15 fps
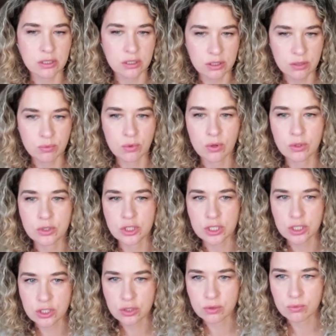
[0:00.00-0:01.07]
click the wall,
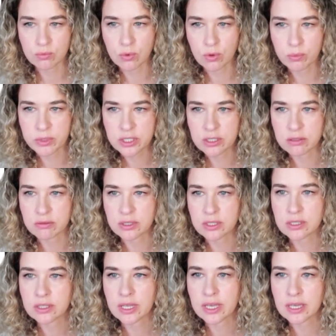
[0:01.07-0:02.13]
change wall
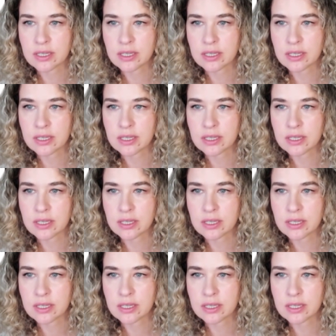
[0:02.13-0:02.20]
material,